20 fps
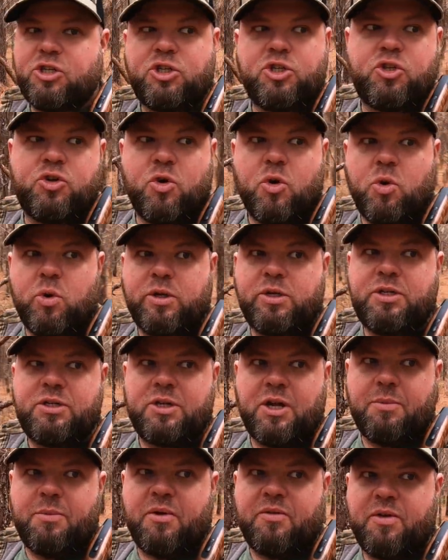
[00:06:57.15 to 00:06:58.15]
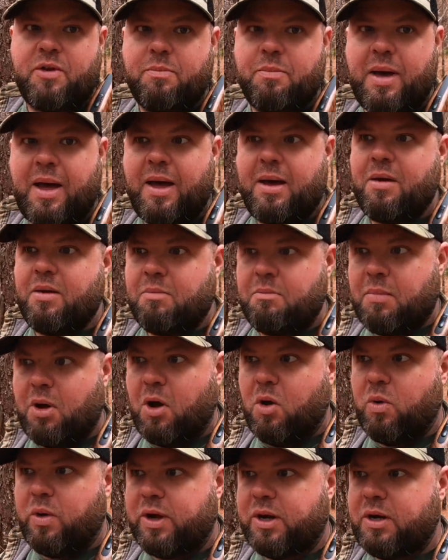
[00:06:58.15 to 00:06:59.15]
destroyed some of it by
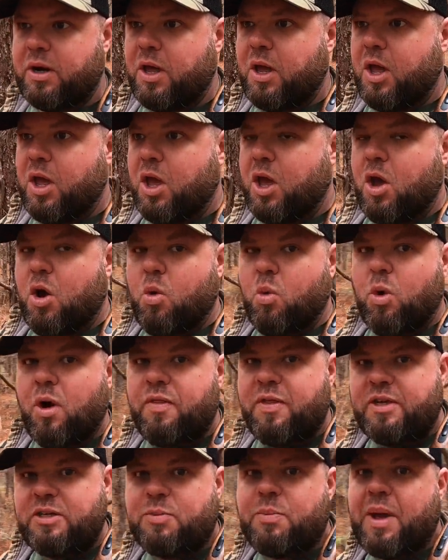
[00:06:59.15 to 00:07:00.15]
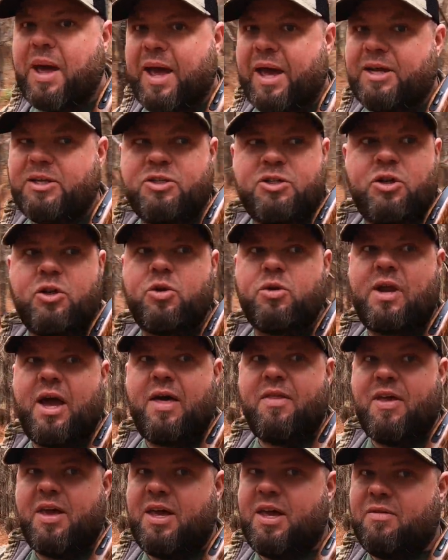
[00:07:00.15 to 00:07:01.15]
mowing, what these paths do,
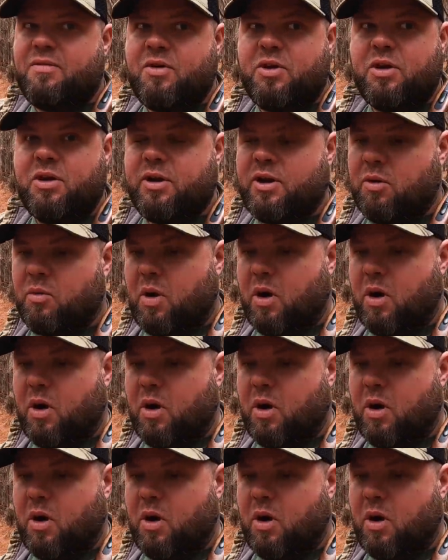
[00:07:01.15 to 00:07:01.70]
now they give clear